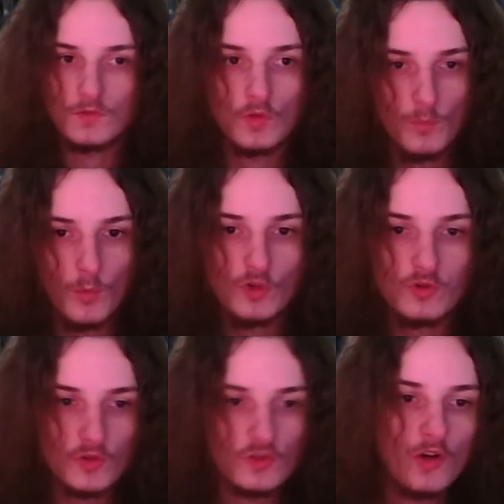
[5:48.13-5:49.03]

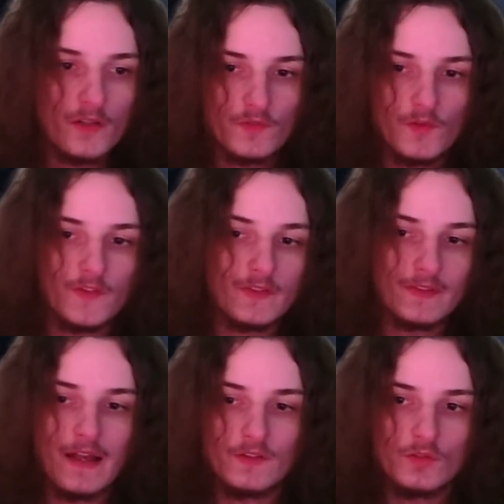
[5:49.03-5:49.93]
tumultuous horns for the
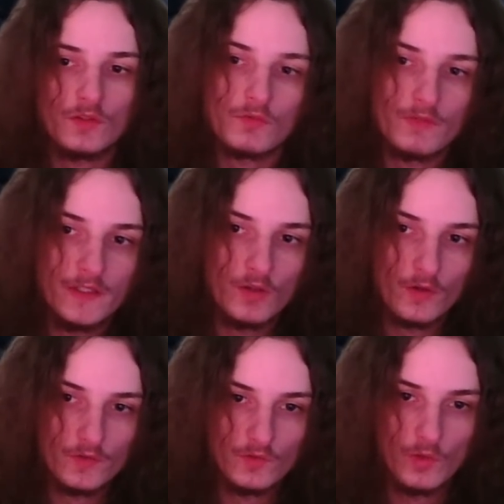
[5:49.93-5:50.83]
start, you're not really
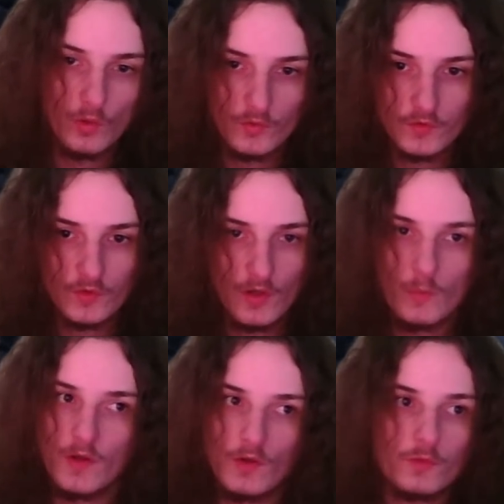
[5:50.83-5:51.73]
going to notice her.
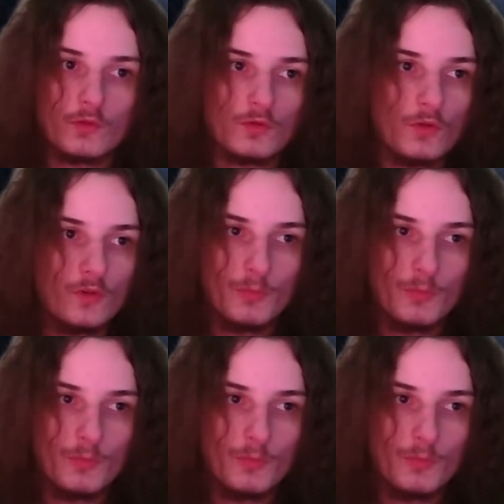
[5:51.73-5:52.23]
We're also not going